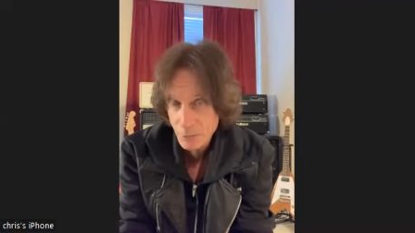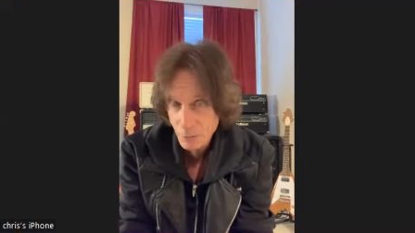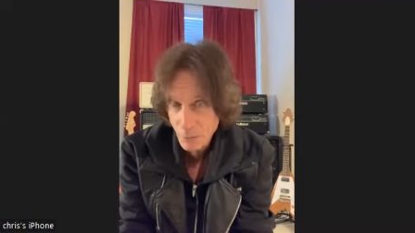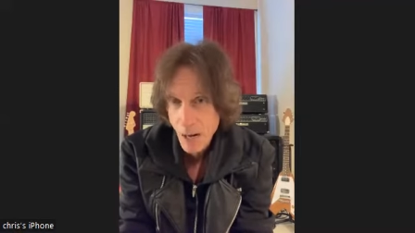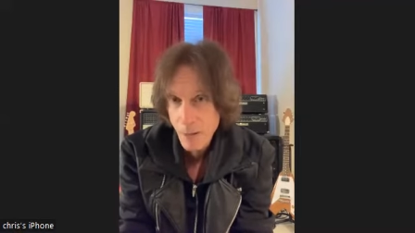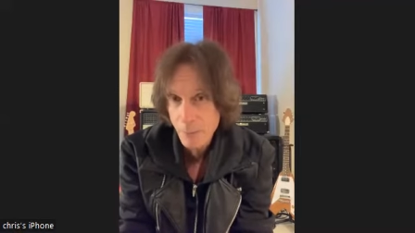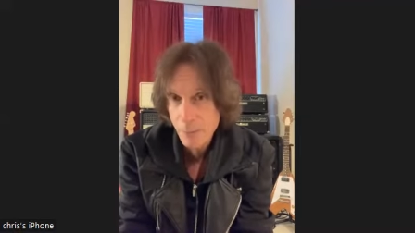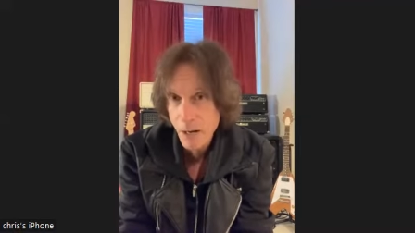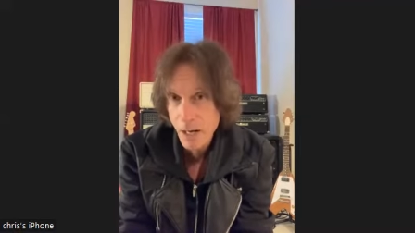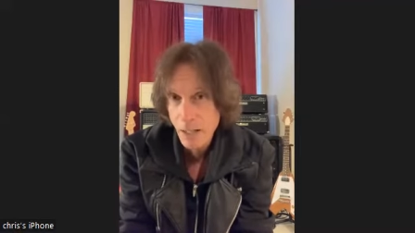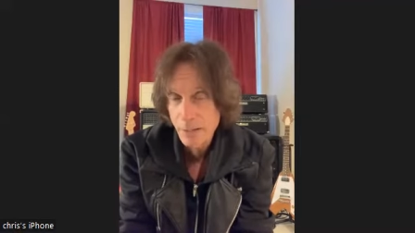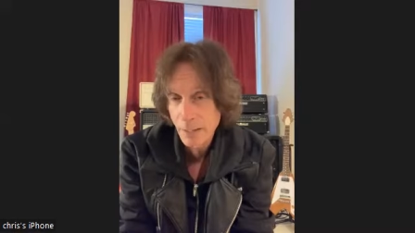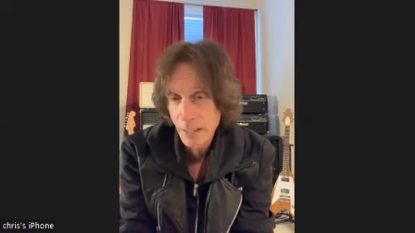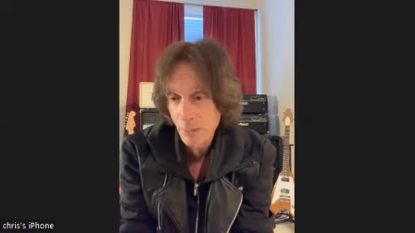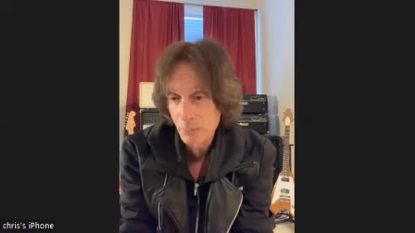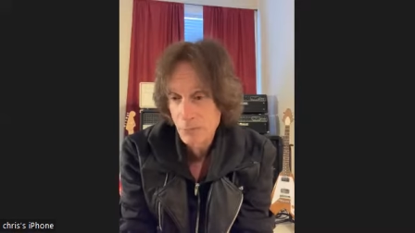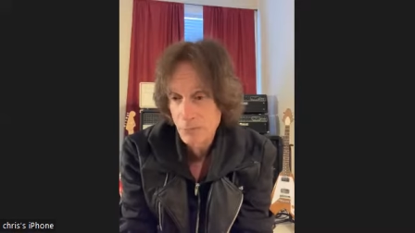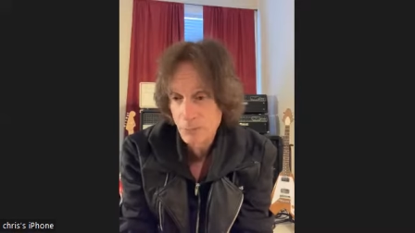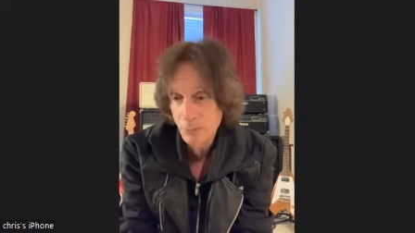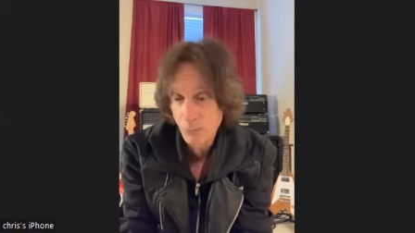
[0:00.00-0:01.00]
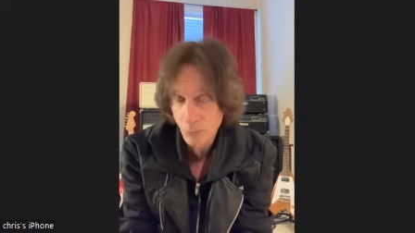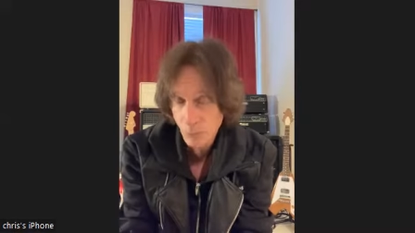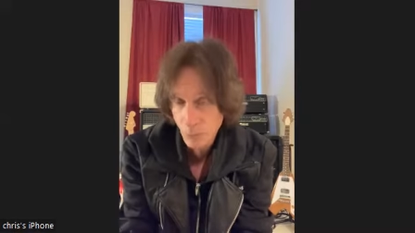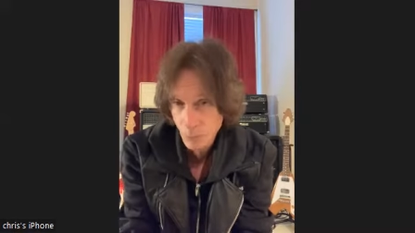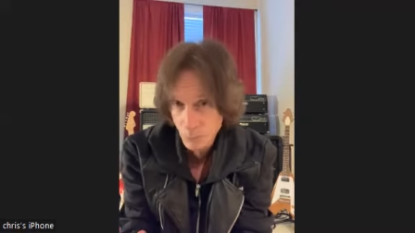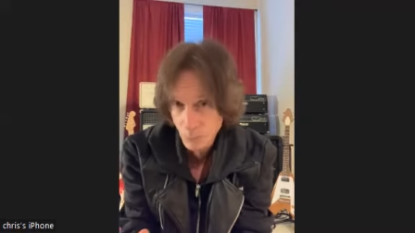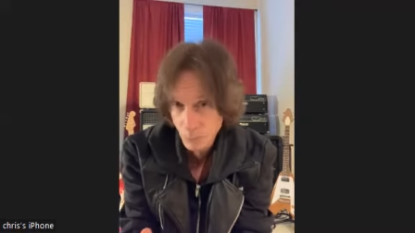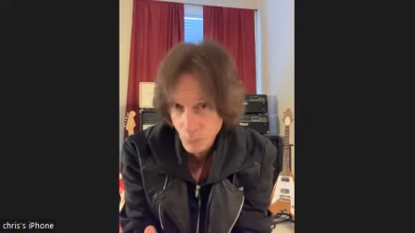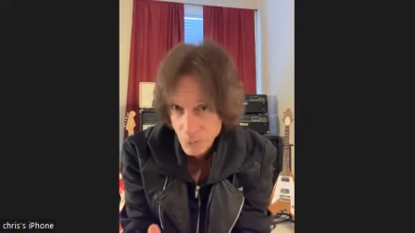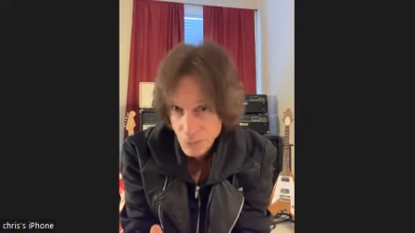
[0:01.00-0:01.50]
Rob Rock and I was
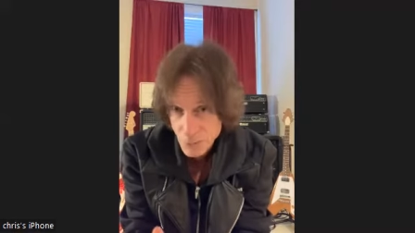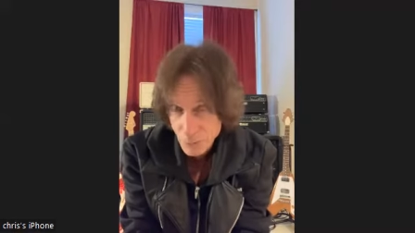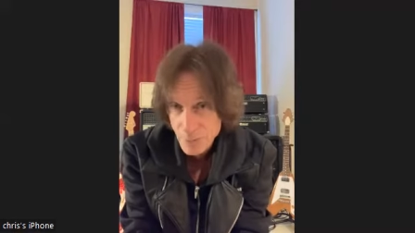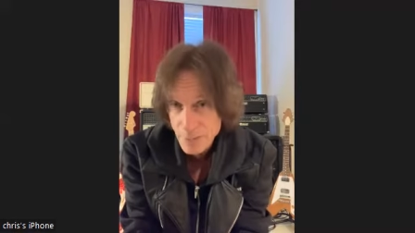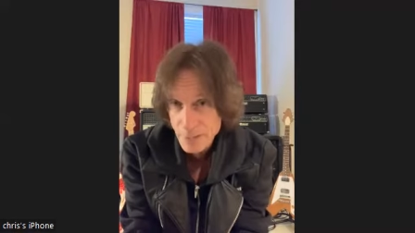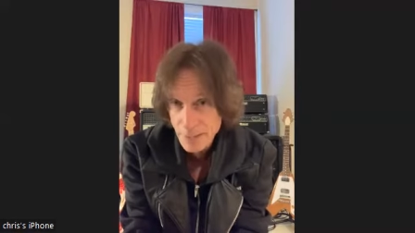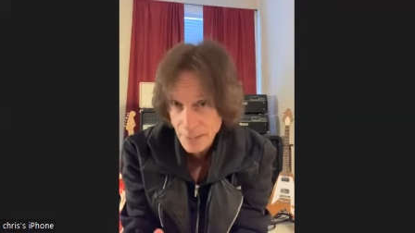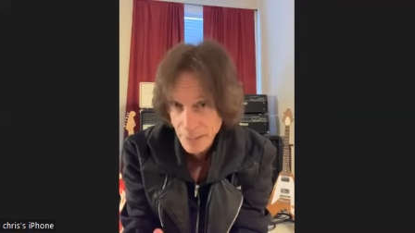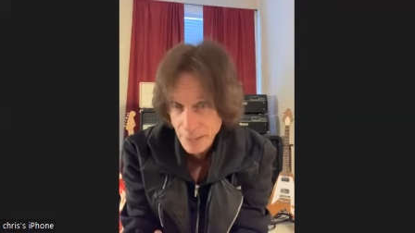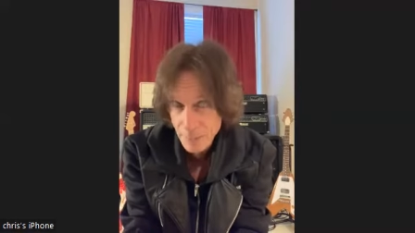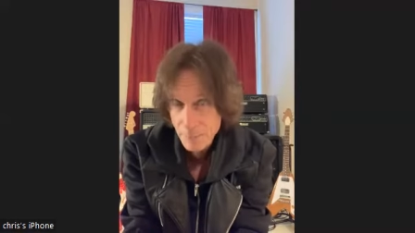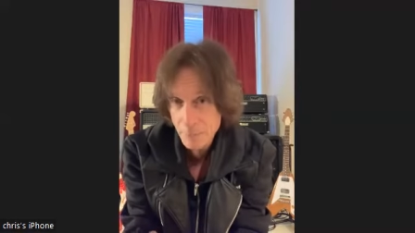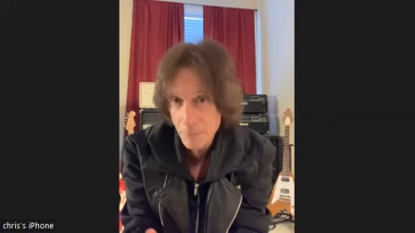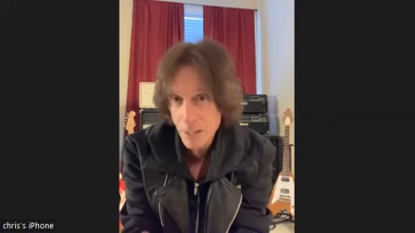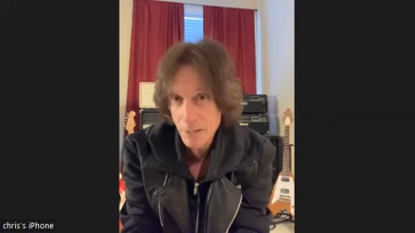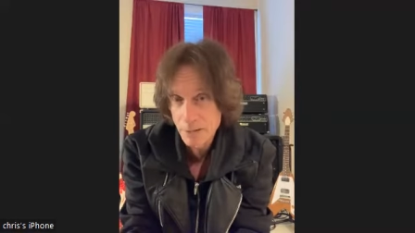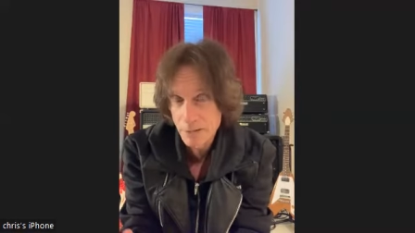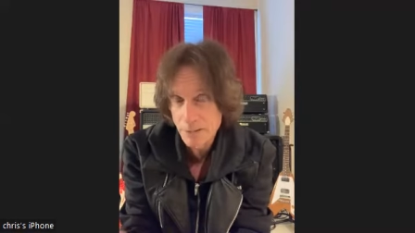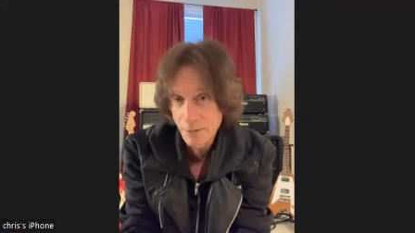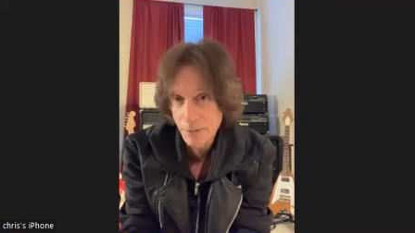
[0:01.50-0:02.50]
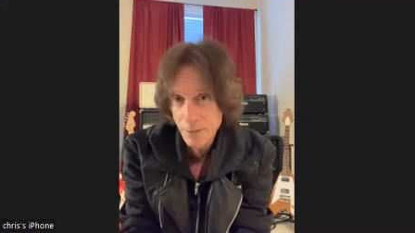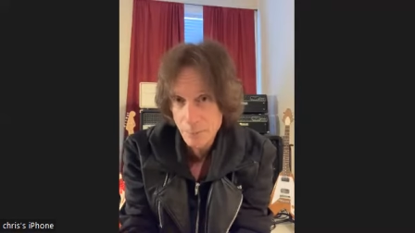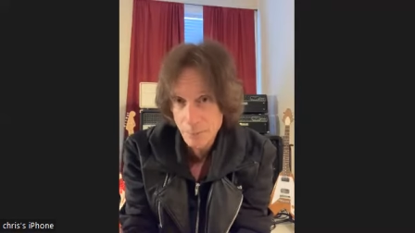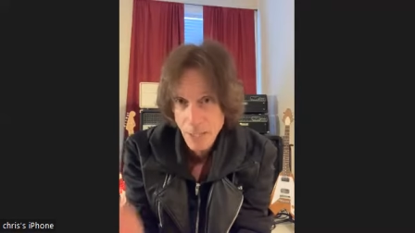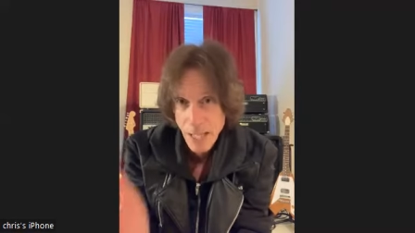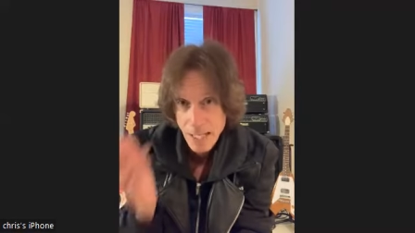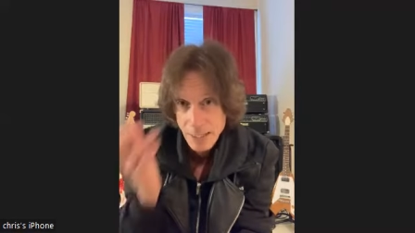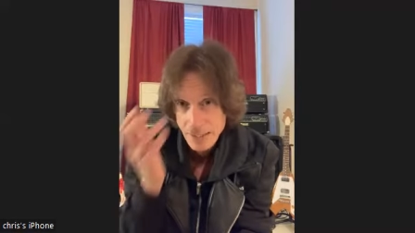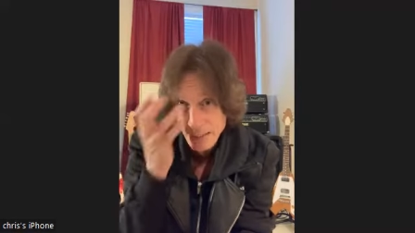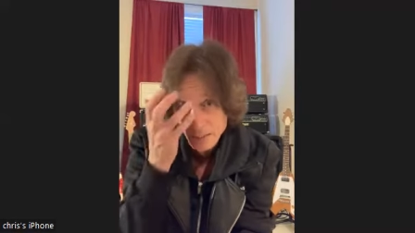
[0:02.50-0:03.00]
were, were doing the Impellitteri
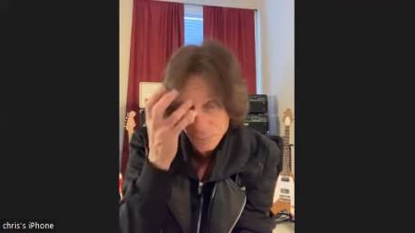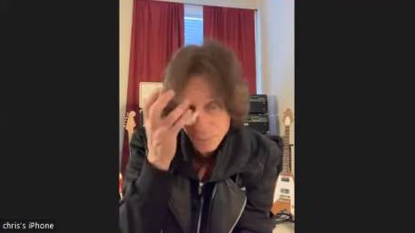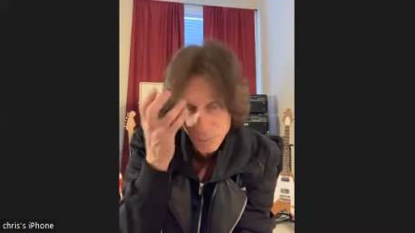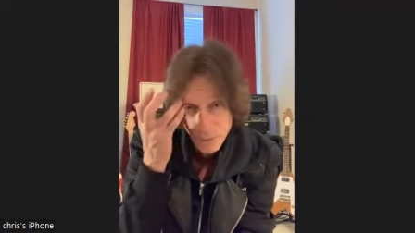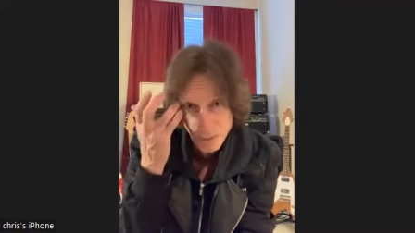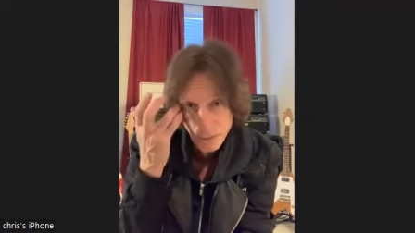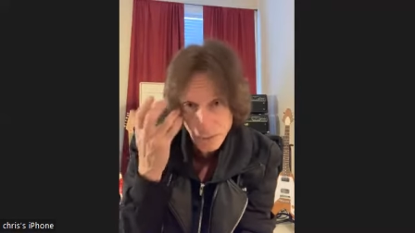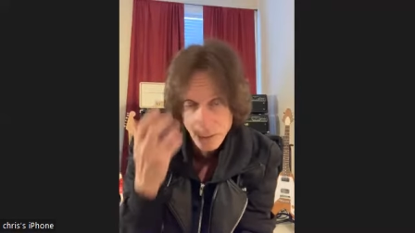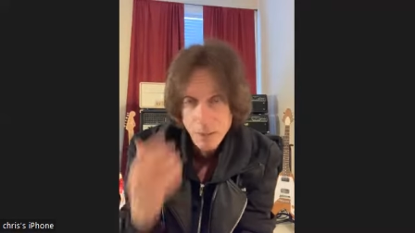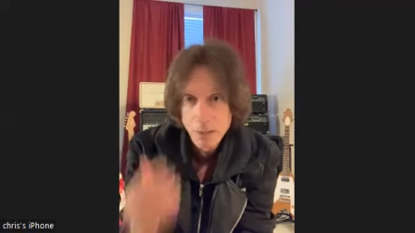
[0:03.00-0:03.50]
Black EP.